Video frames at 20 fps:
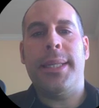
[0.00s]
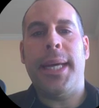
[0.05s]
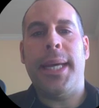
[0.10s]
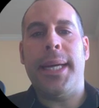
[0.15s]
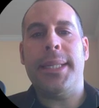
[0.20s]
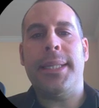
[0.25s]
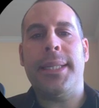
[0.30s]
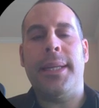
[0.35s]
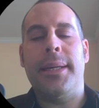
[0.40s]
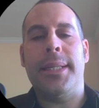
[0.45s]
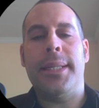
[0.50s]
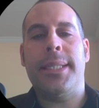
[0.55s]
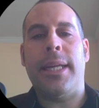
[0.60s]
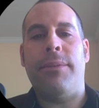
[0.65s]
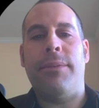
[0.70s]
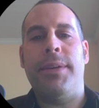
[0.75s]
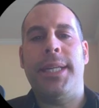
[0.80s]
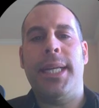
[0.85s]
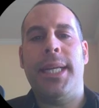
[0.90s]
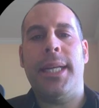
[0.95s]
Tesla is
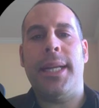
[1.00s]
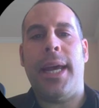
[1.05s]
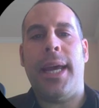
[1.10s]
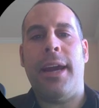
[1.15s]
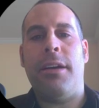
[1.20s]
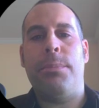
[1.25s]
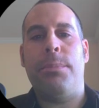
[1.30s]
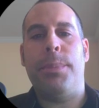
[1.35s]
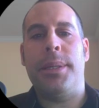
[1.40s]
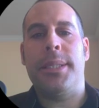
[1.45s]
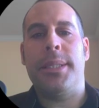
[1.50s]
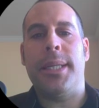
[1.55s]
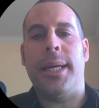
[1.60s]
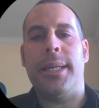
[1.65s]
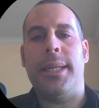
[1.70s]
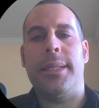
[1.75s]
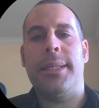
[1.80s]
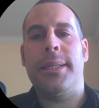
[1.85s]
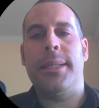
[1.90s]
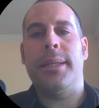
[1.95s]

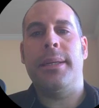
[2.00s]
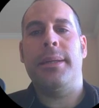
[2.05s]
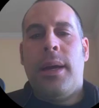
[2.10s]
17.5%.